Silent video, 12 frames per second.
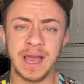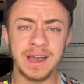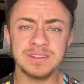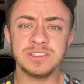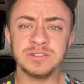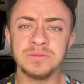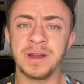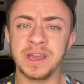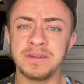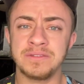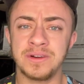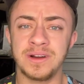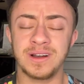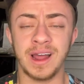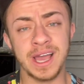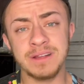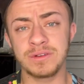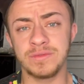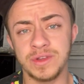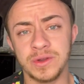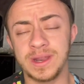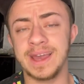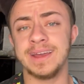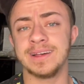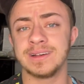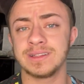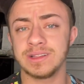As you might have heard, I reviewed a